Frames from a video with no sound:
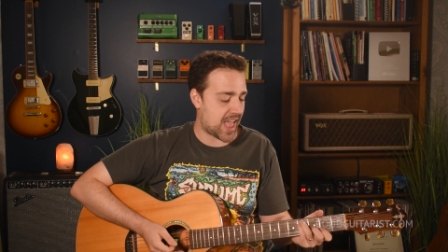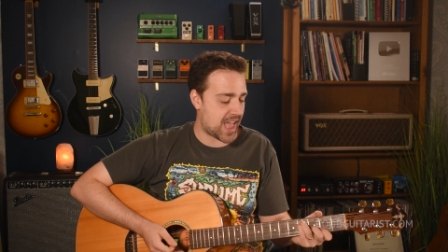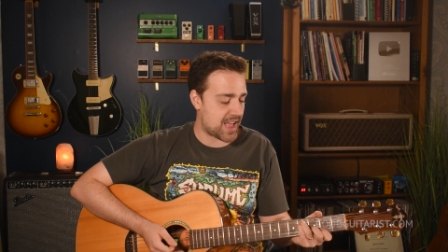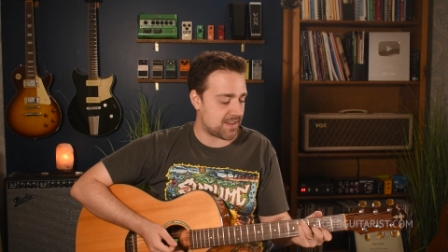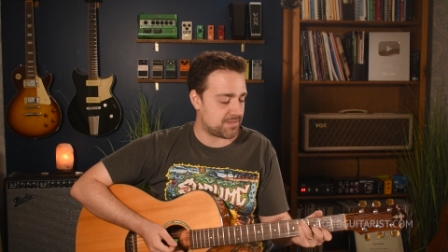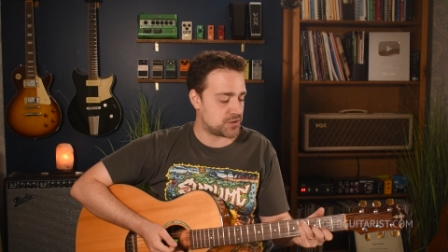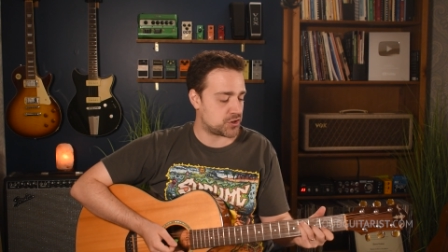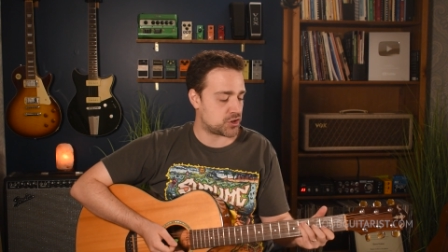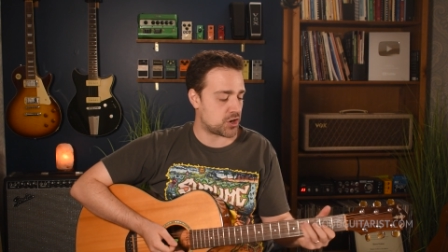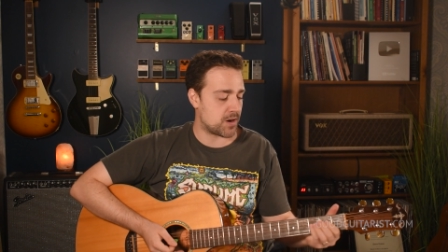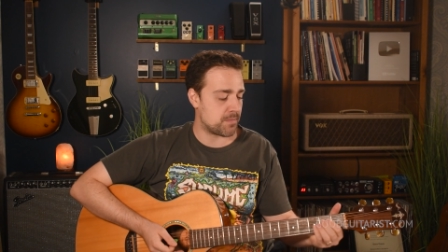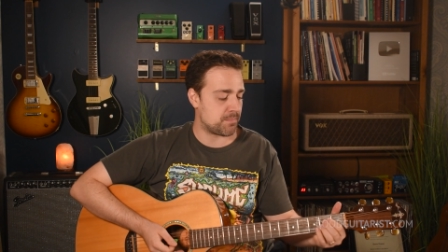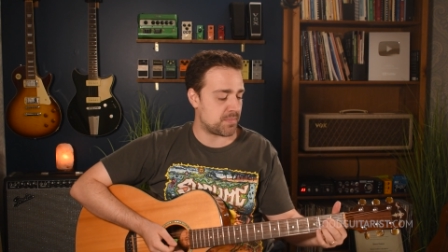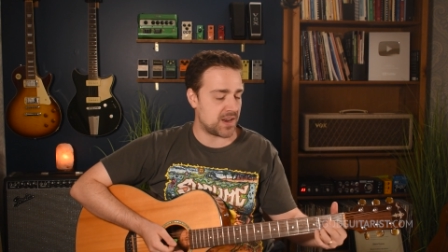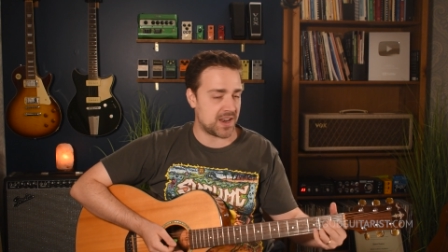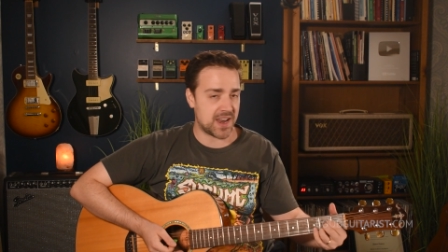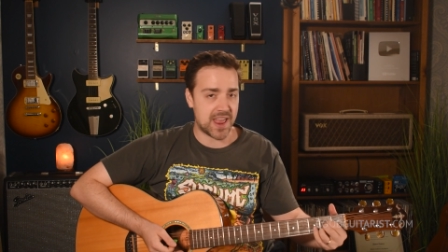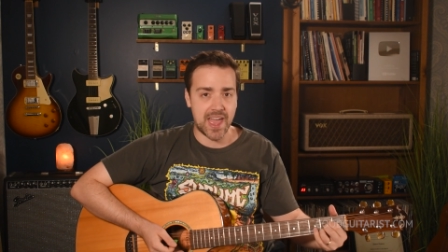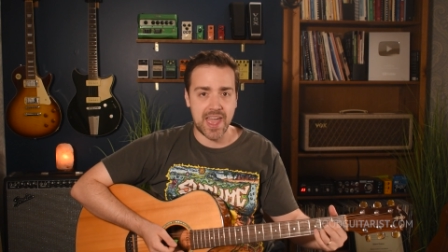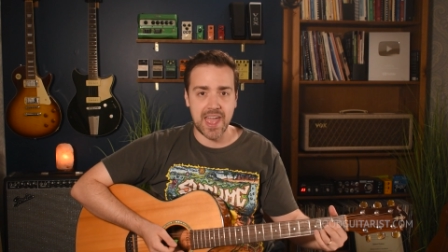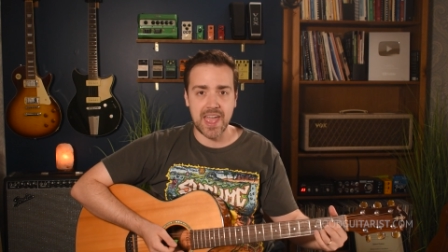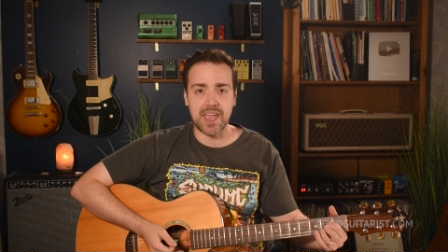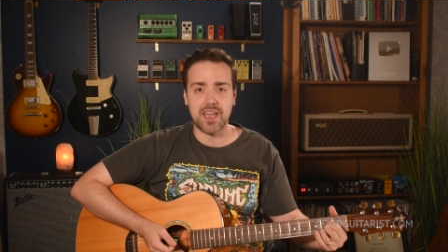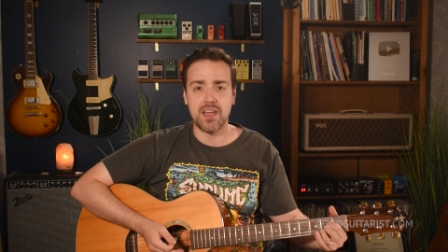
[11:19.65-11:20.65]
F sharp,
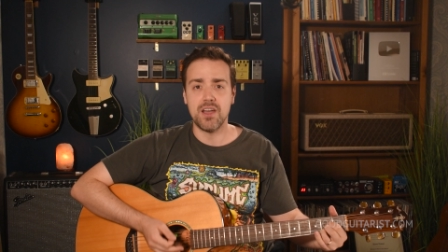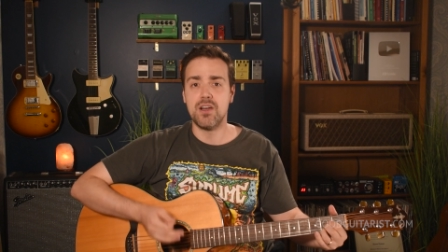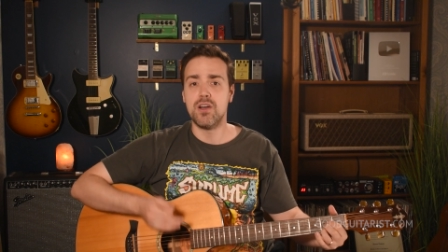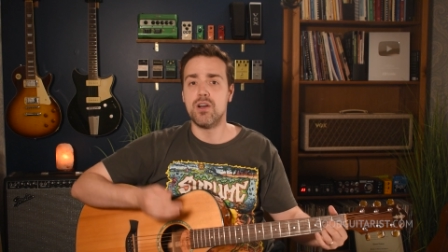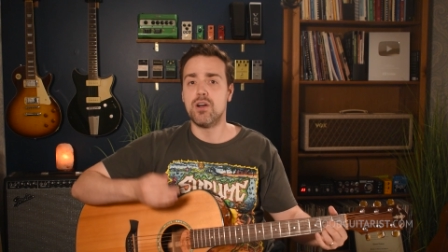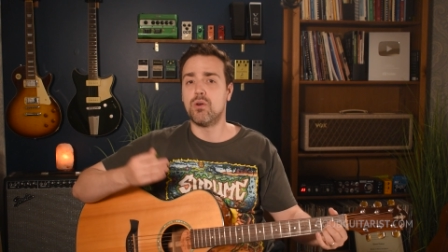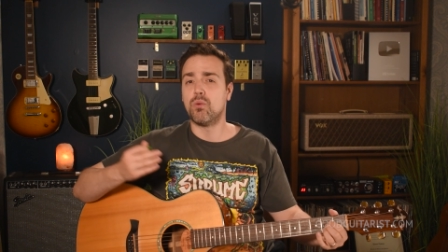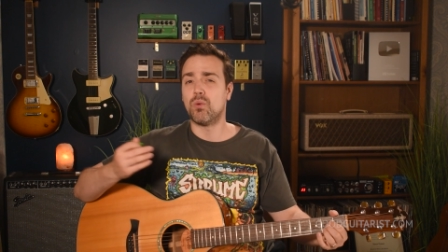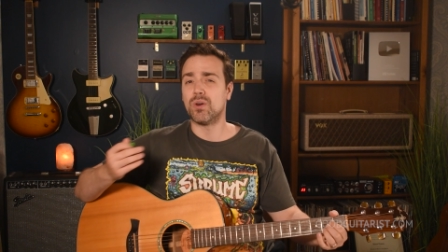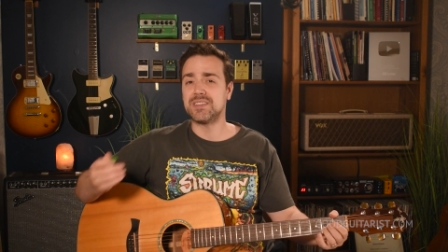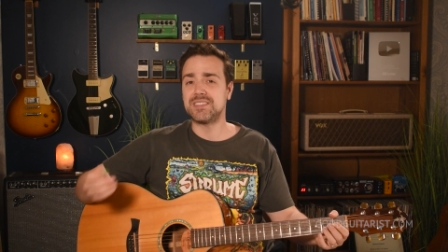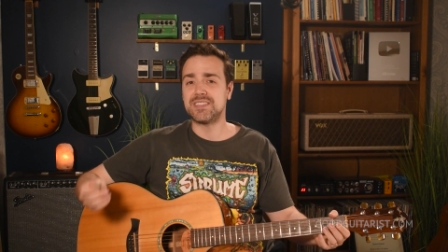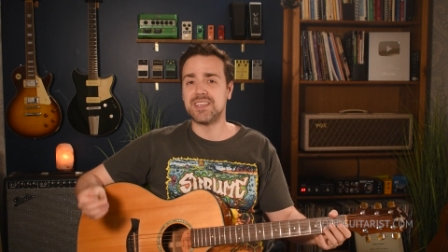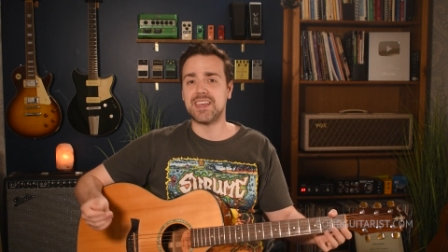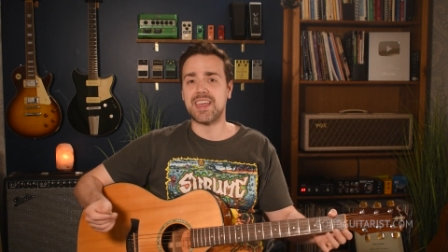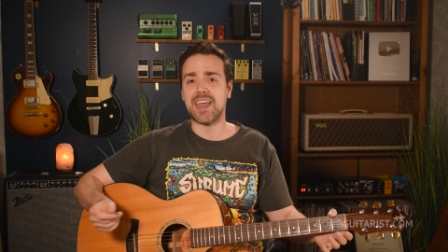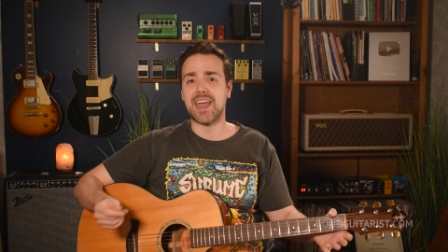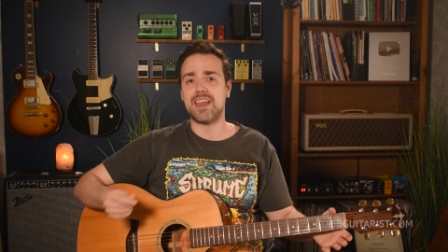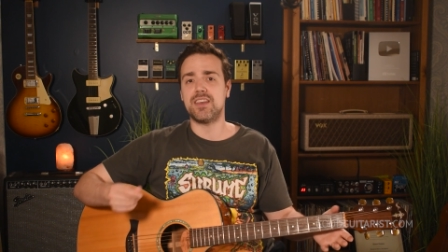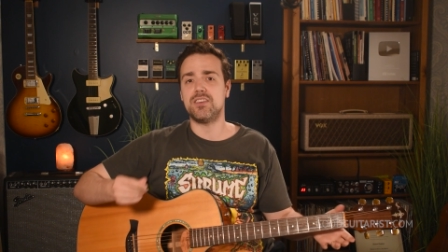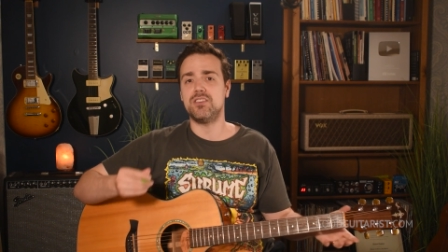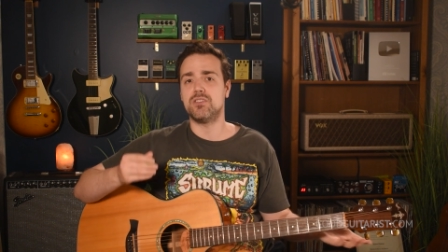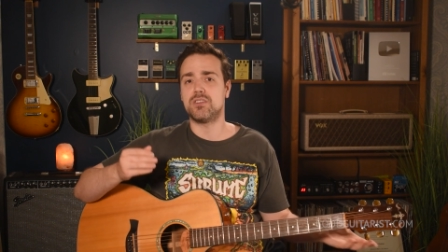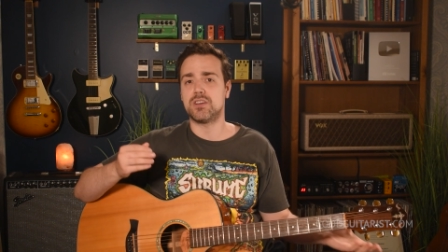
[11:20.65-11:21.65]
and A. Once
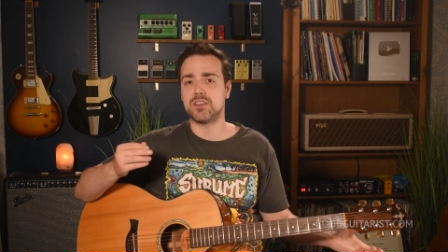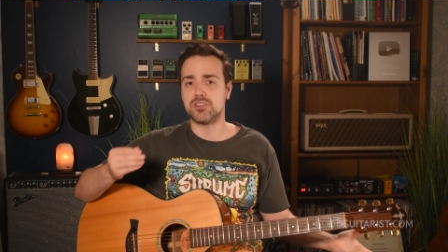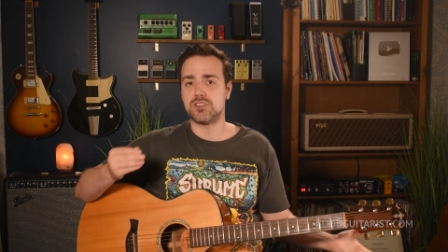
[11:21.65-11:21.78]
again, you